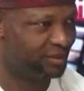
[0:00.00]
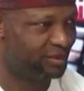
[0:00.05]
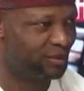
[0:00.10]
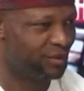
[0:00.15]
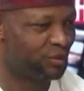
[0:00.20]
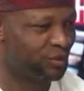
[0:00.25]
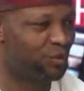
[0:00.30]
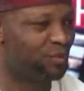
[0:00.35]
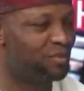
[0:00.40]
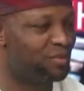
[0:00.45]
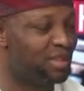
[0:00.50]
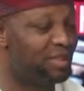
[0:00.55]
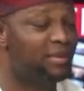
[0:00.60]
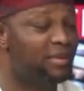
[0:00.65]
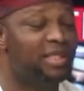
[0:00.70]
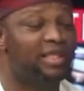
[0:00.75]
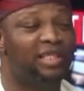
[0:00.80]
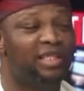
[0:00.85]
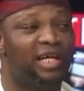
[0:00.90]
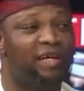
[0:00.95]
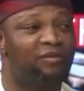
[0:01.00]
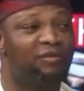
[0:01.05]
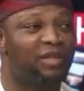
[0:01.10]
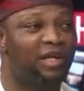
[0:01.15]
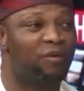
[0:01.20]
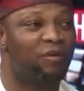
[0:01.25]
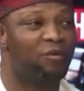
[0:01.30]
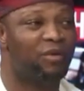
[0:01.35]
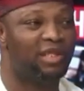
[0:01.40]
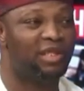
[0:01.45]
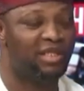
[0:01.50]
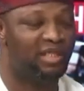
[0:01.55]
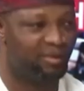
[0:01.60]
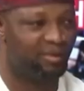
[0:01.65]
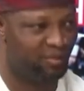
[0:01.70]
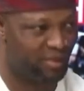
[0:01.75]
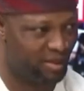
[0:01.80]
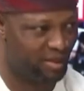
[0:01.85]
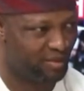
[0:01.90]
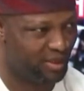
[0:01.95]
So immediately after winning the
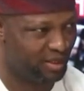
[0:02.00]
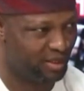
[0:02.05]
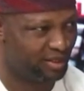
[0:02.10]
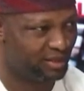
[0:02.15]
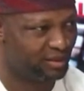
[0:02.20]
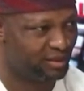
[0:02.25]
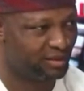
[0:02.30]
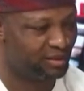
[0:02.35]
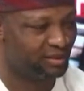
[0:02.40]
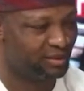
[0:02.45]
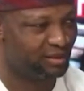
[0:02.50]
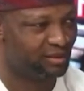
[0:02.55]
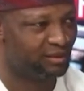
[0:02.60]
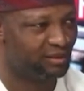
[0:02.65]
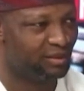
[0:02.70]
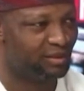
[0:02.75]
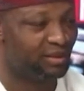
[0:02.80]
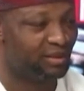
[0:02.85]
primary, the